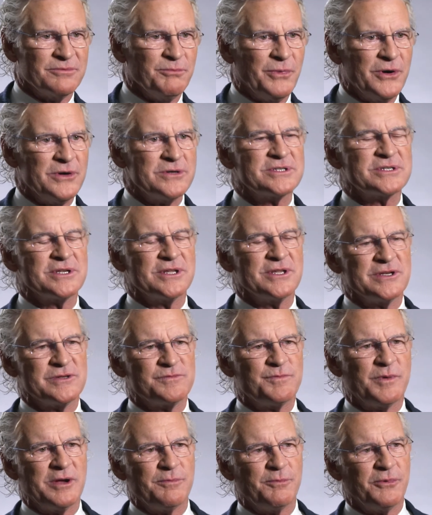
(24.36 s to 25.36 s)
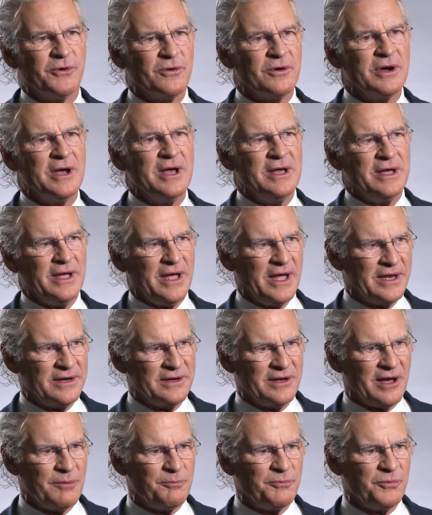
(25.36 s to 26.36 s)
Most of these people
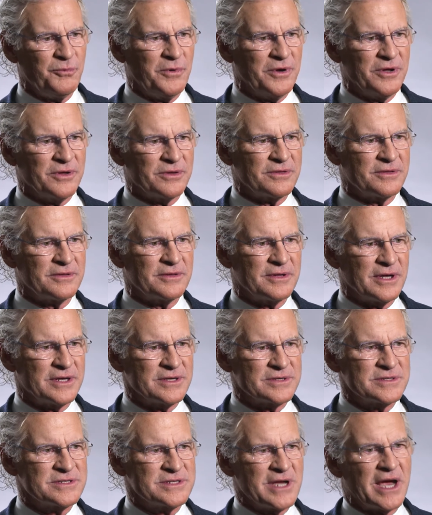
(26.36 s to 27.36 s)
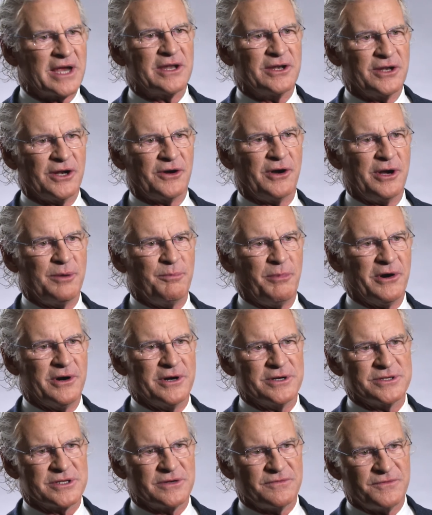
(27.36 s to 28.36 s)
end up with second-degree
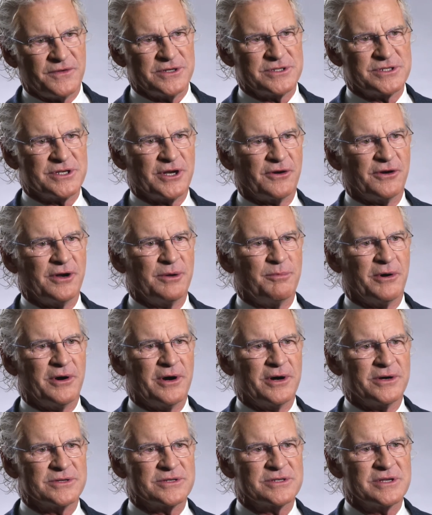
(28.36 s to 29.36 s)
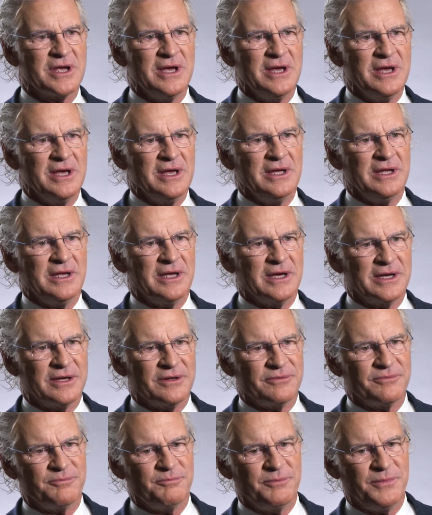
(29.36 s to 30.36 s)
burns and first-degree burns
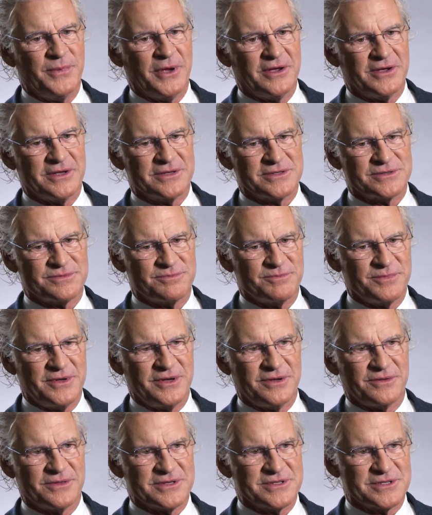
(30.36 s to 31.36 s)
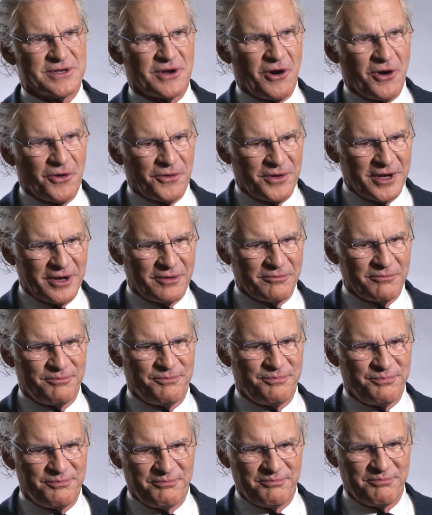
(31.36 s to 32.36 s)
because, you know, the scalding
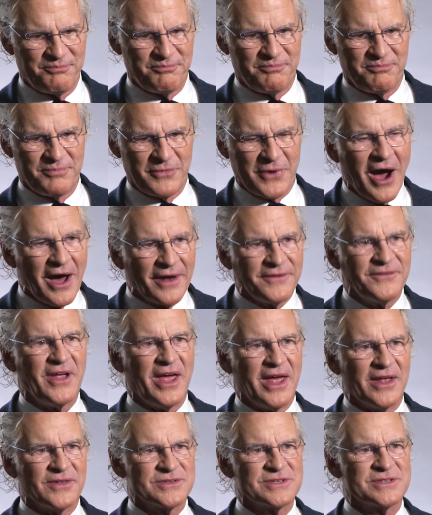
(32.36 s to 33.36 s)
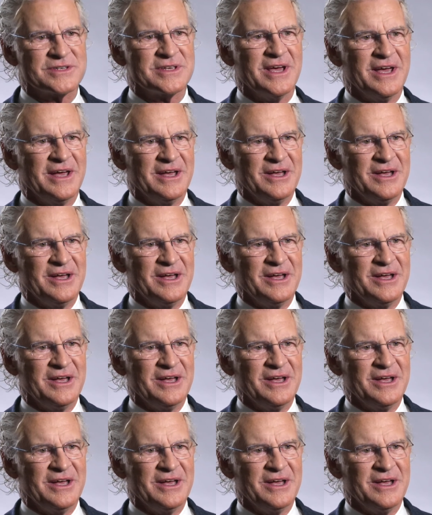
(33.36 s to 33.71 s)
contents